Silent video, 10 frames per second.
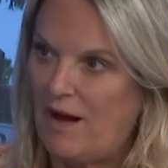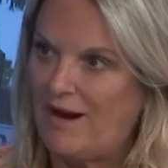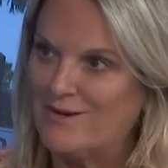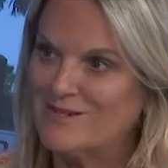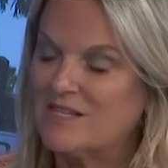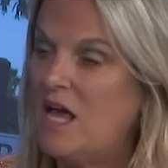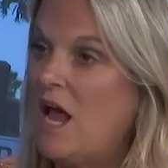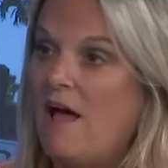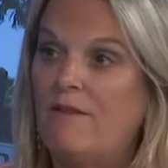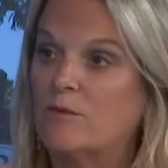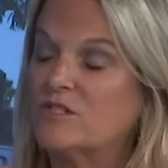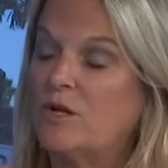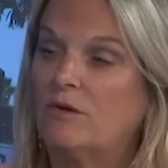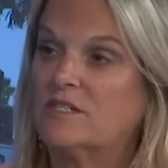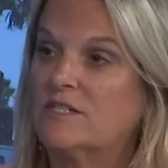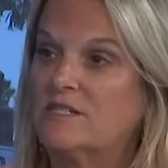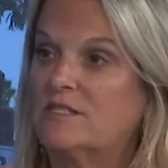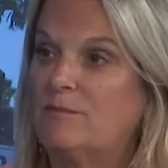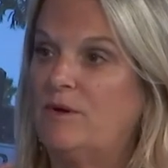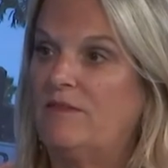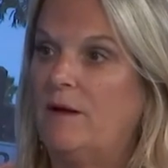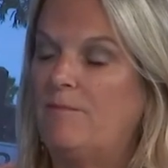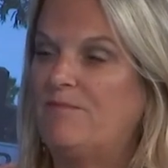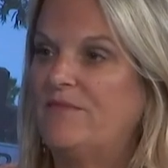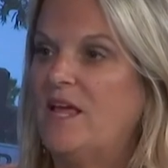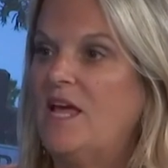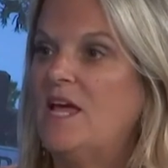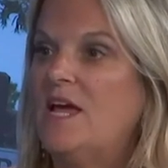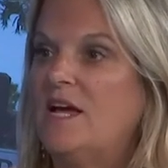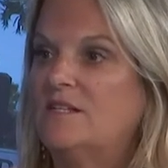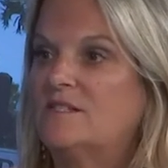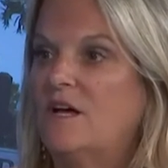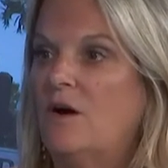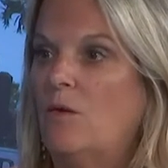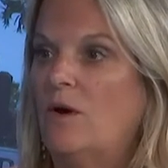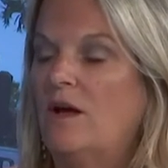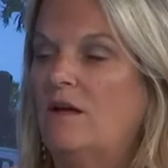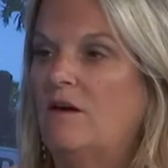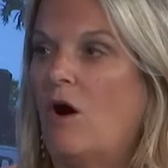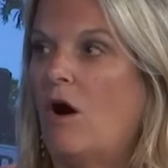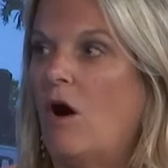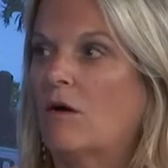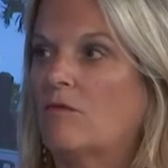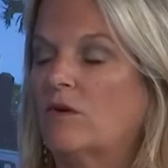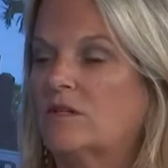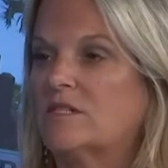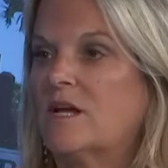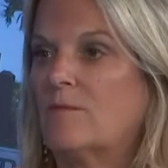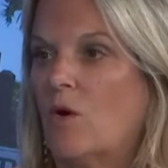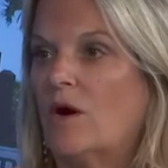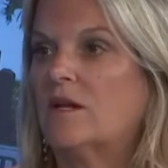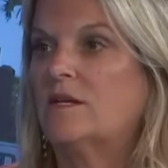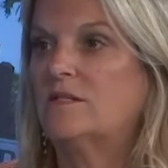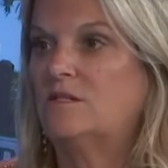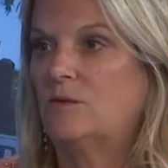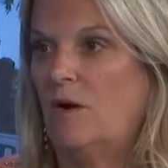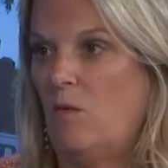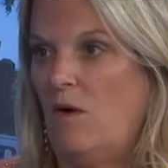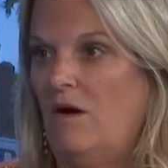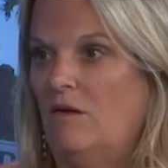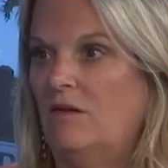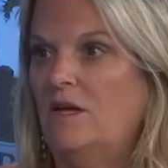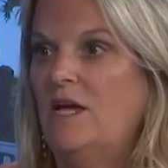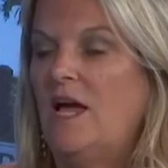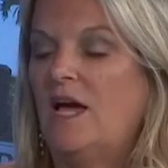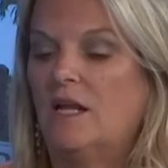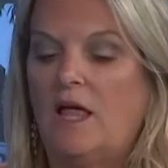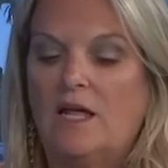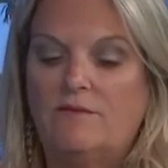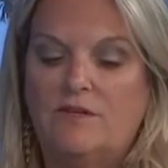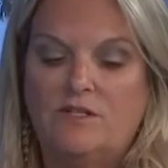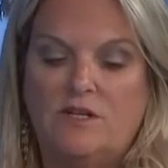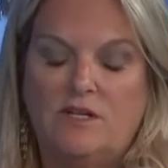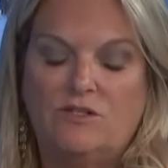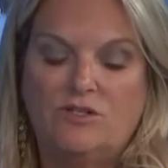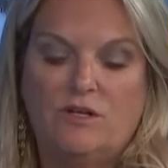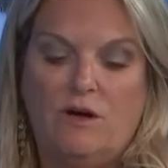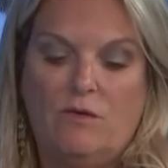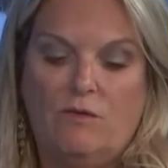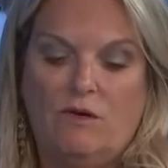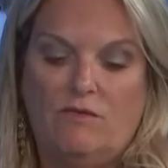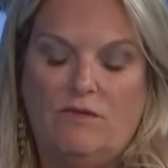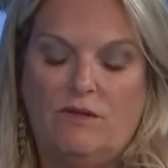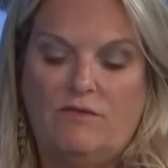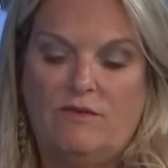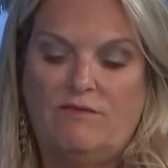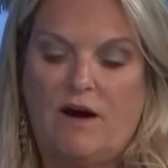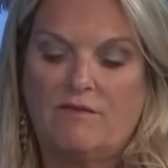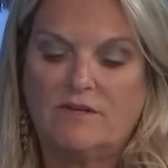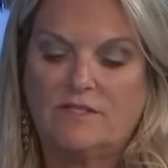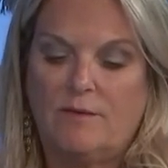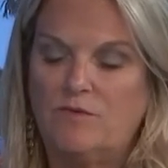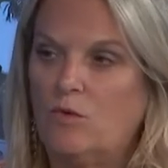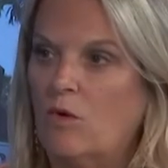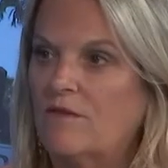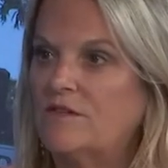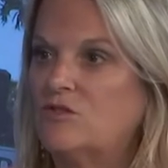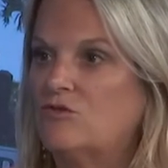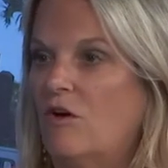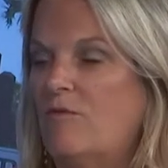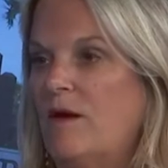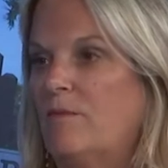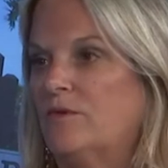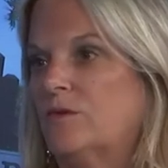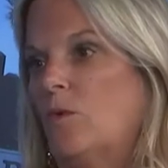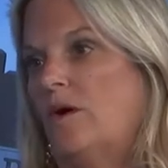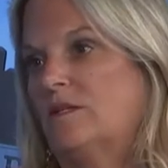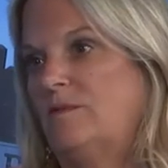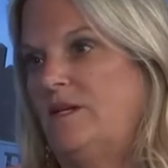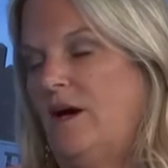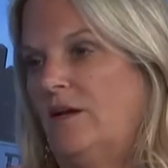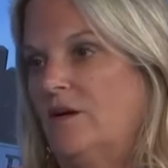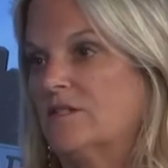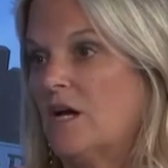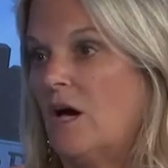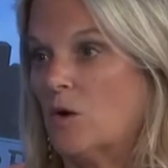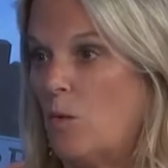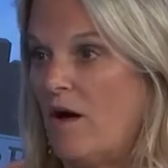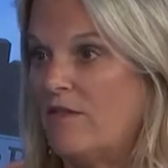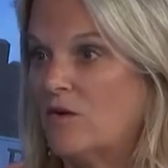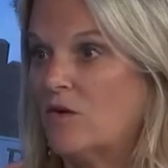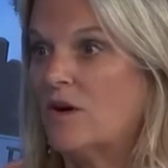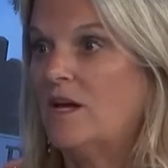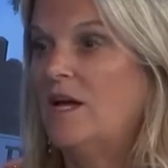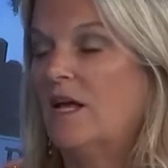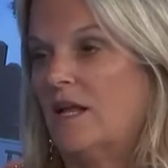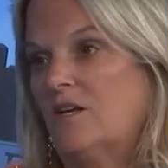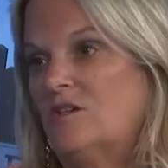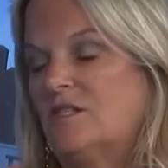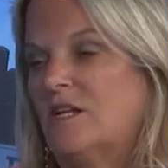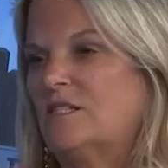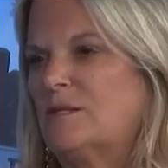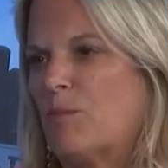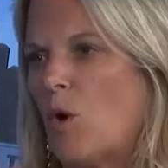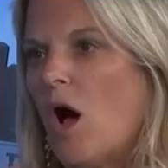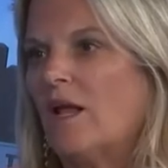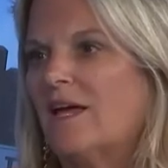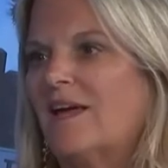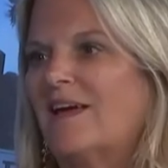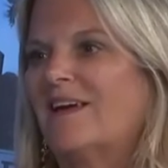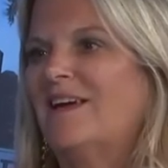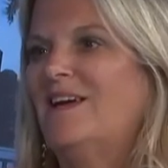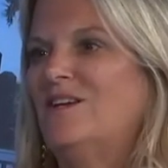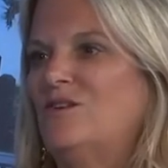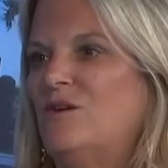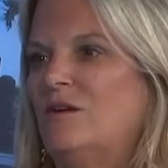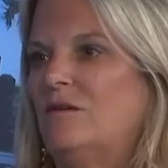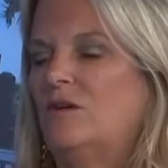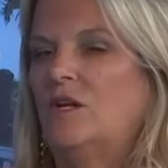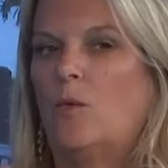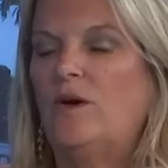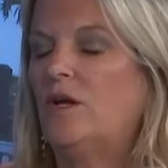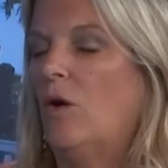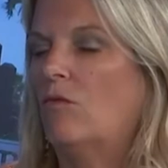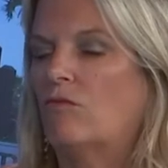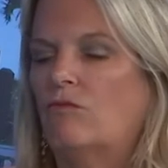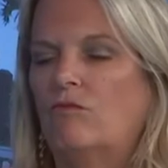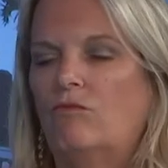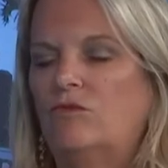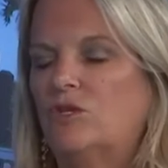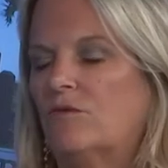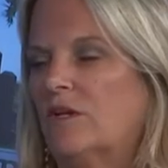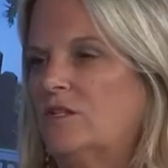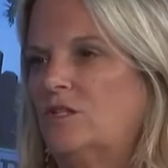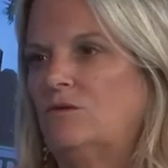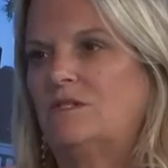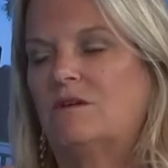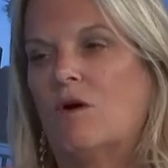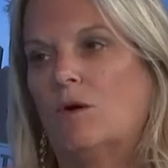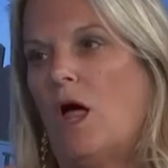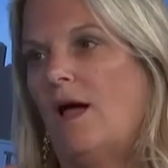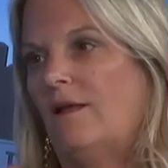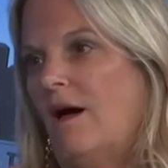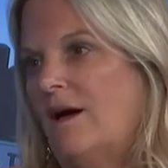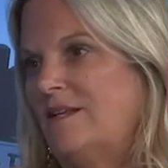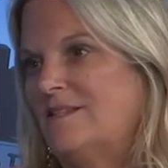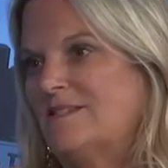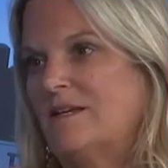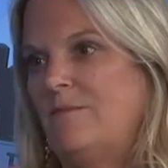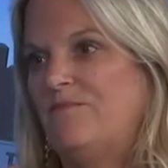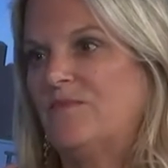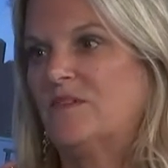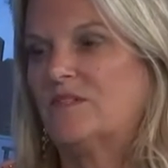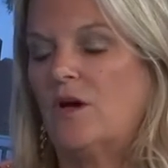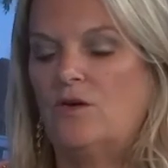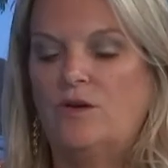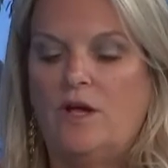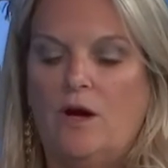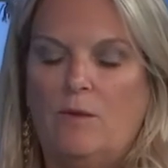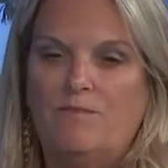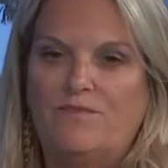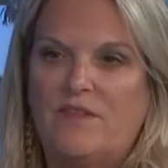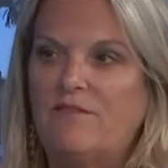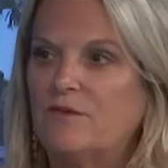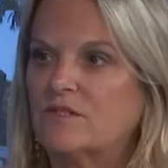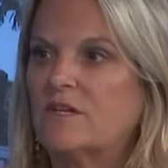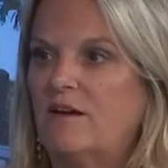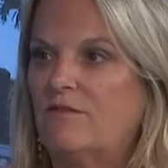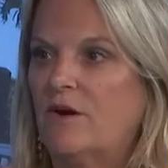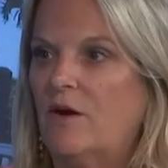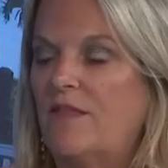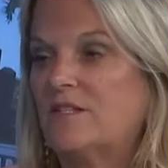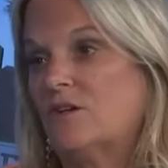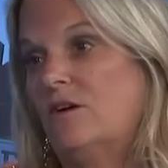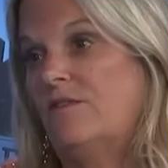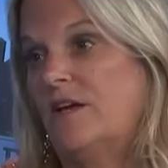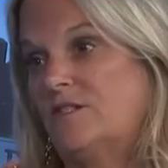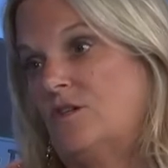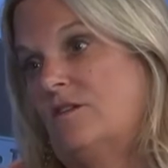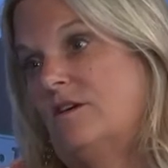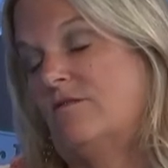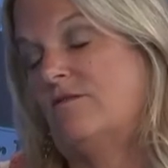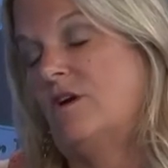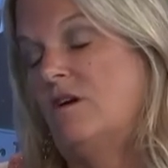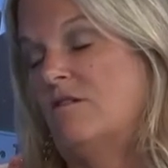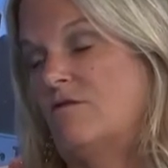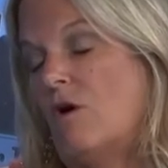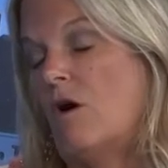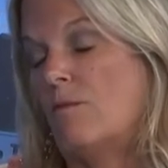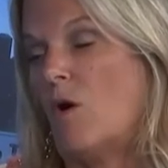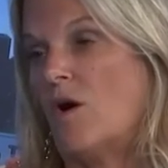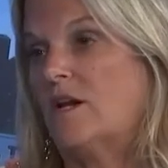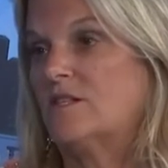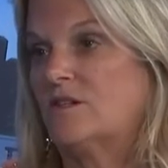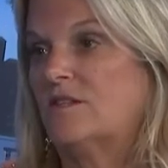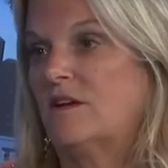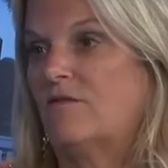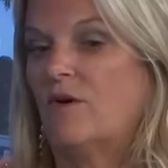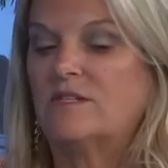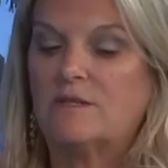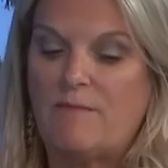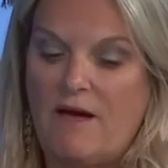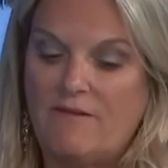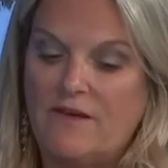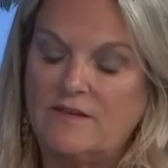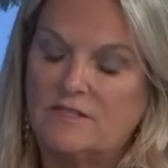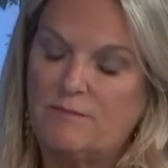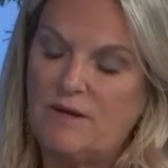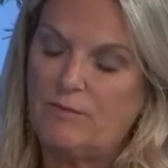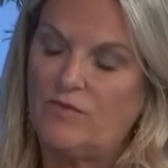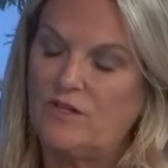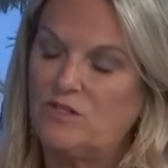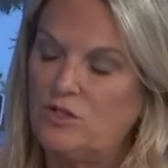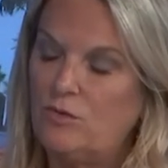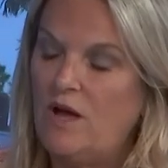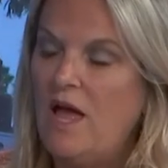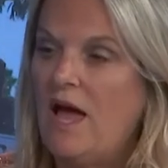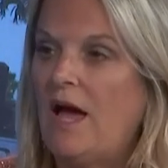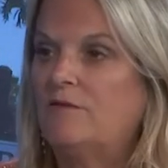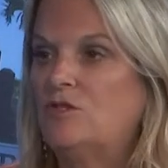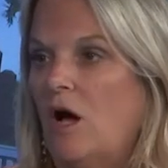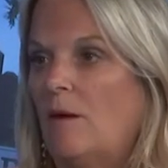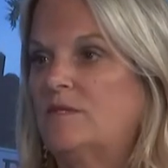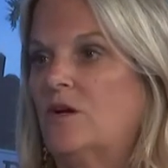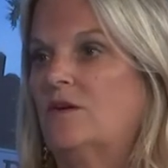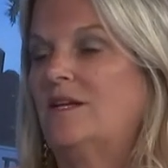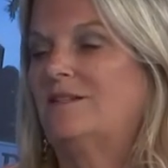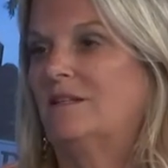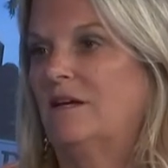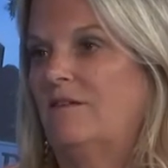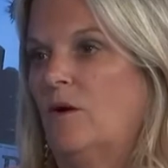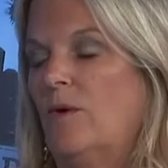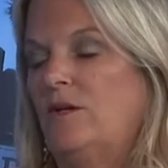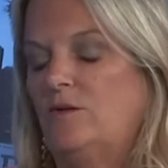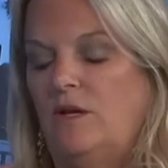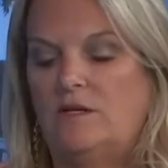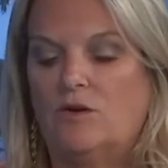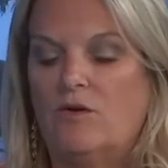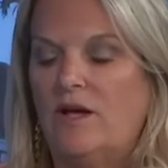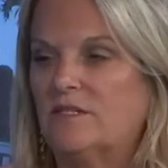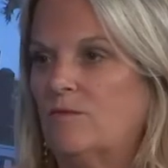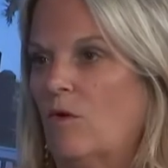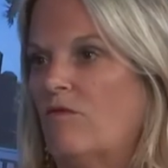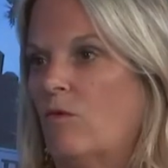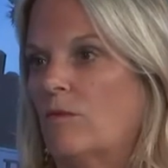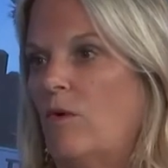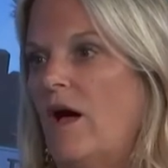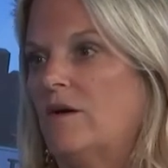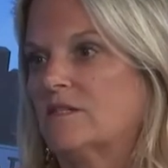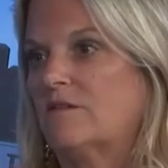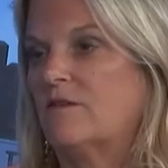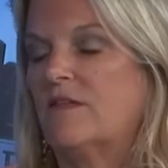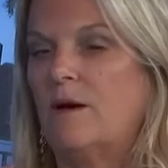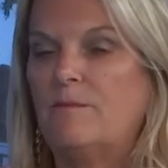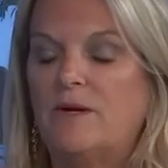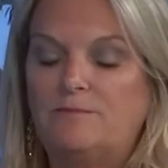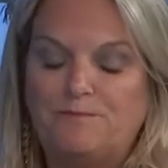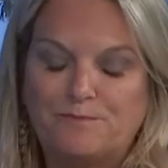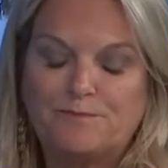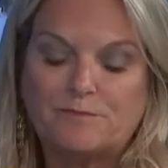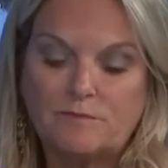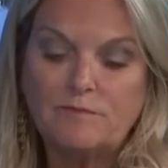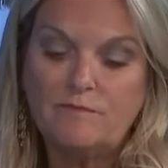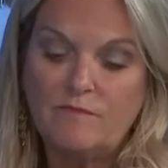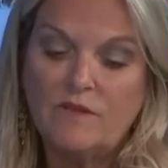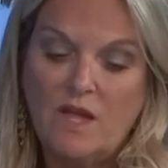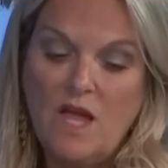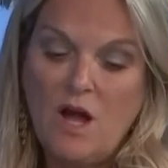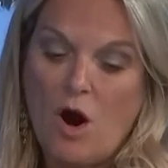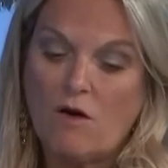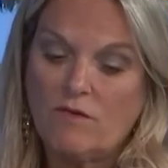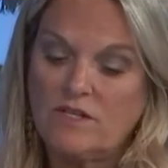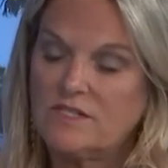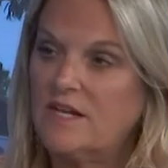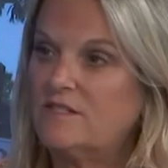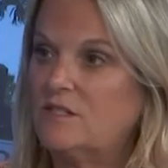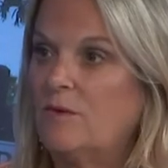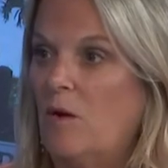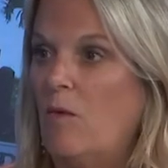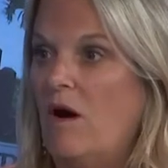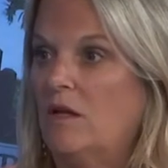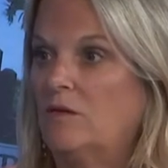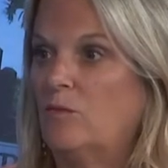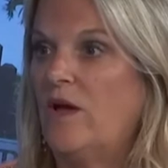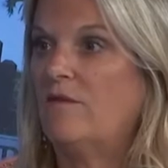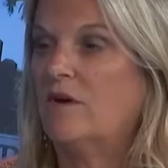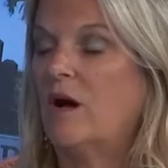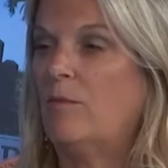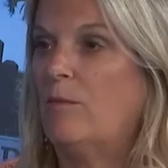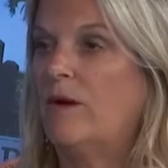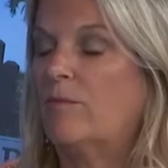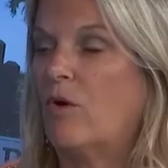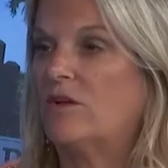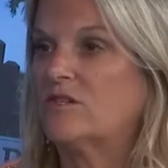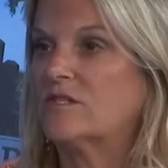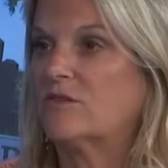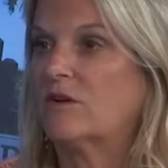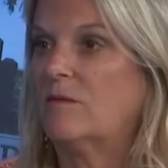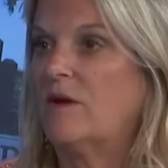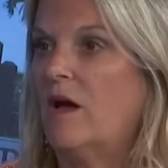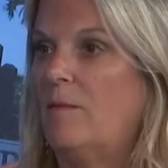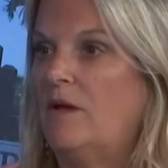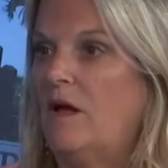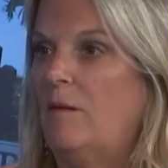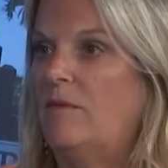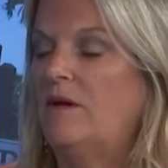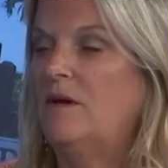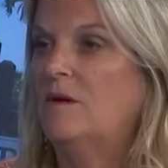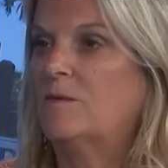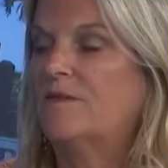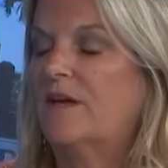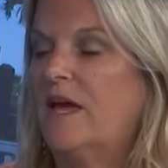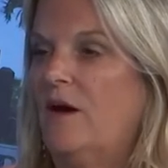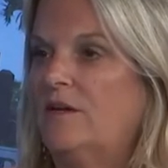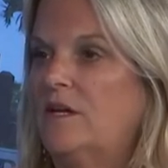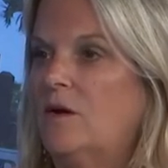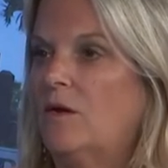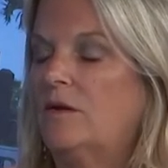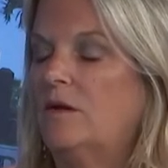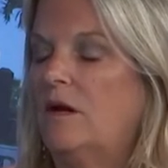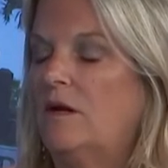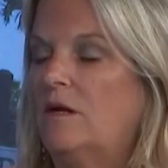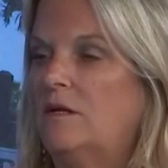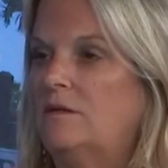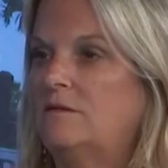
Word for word: buyers, and there was no listings to put them. Yeah. So our, our real estate market is doing well. And a lot of it is, you know, the, the virus up north has drove people to want to be down here. It's hotter weather. Like you said, it's sprawling. You can, you know, we don't generally do zero lot lines. So, you know, they feel safer here. And that's a good thing. It's a good thing for our market. It's a good thing for us. The bad thing is the people that do have jobs here need to live here. We do need to create some more affordable housing for them. Sure. But our real estate's doing well, and we have a couple big projects that are going to be coming up with the county and on uh,